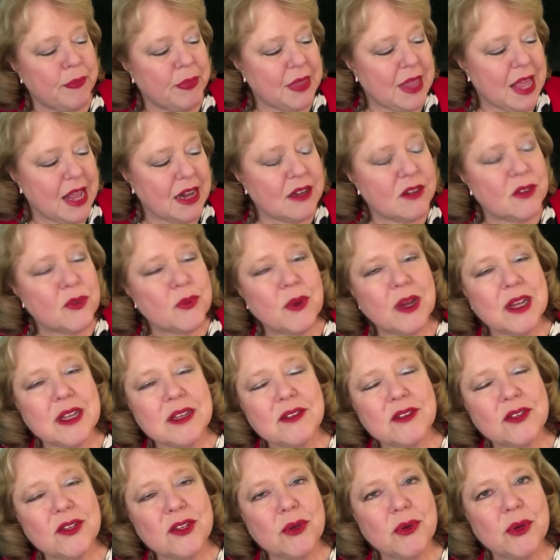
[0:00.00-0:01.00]
that is why
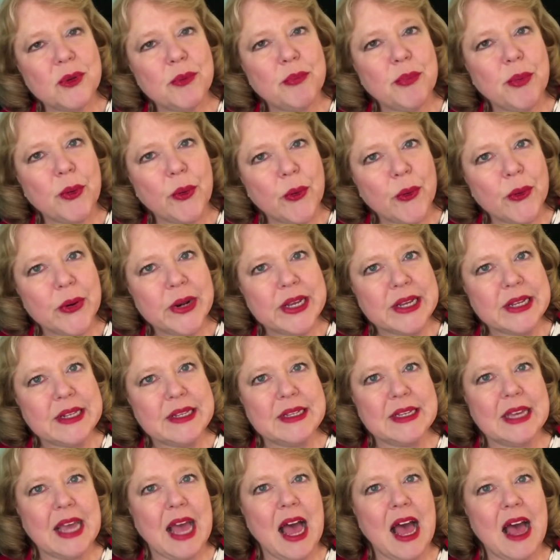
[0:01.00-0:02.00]
it's so
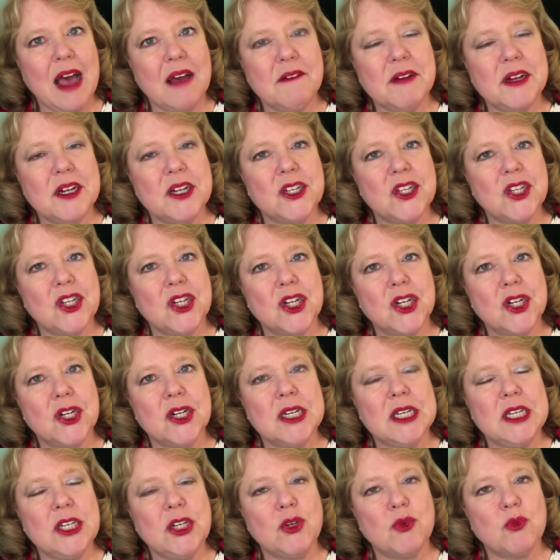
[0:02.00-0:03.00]
important to have an
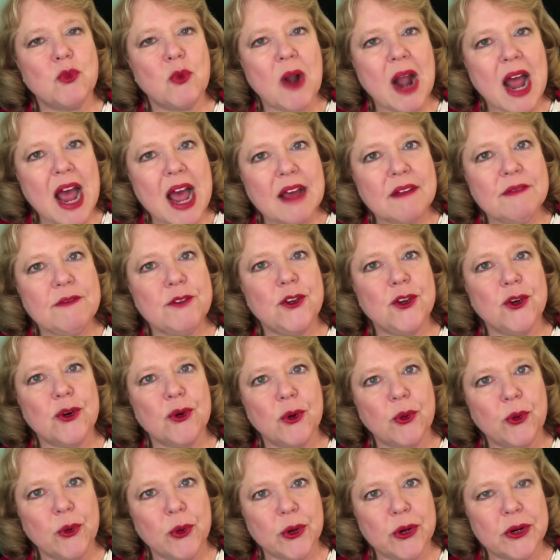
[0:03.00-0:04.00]
attorney draft your
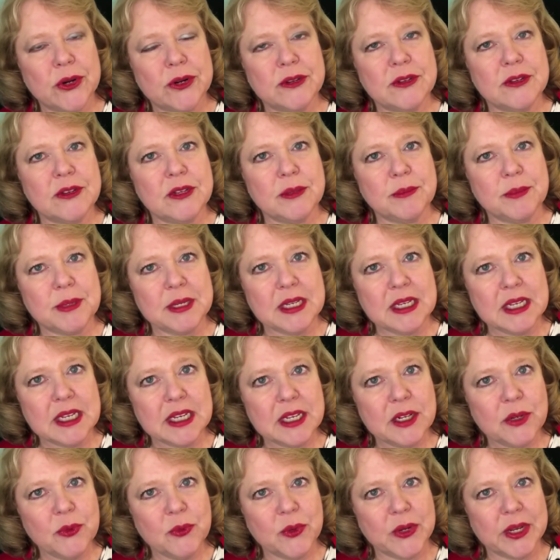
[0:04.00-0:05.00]
orders to
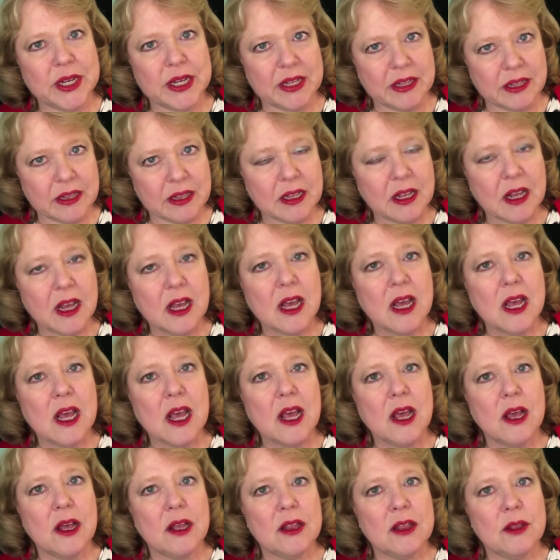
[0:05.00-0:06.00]
begin with
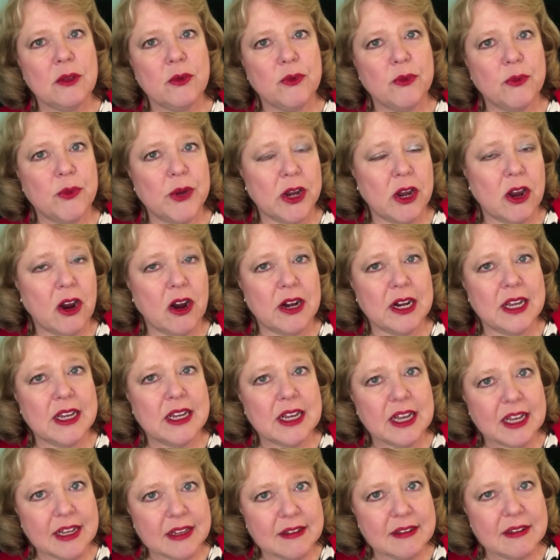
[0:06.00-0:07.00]
regarding
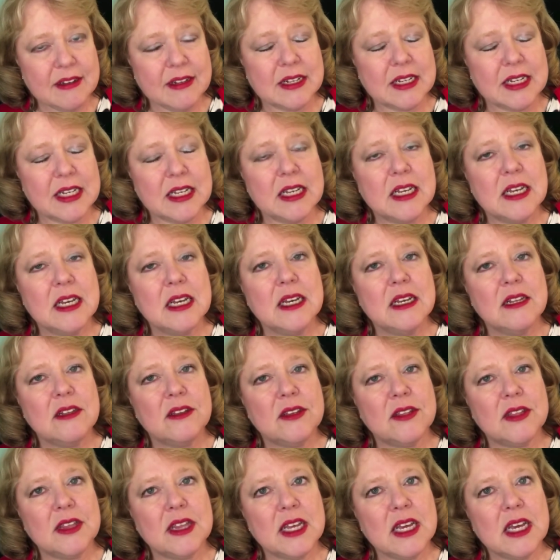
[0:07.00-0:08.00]
custody,
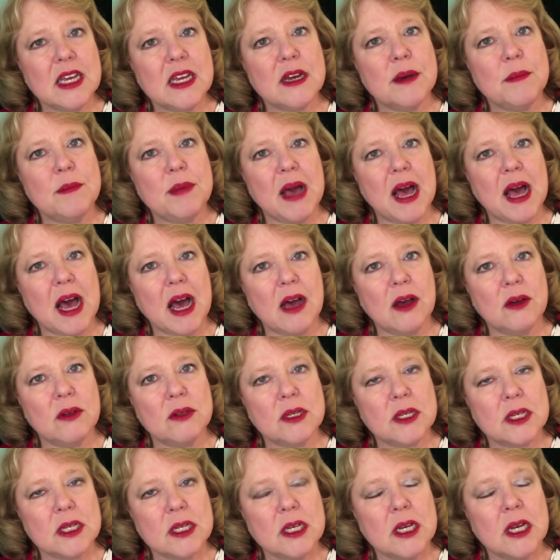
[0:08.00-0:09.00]
to think
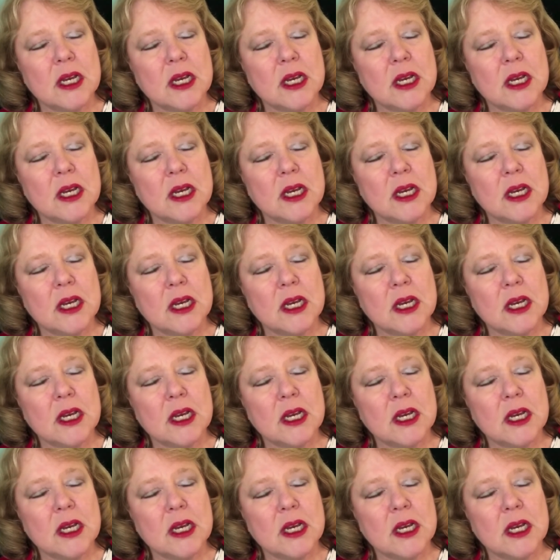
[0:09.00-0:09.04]
about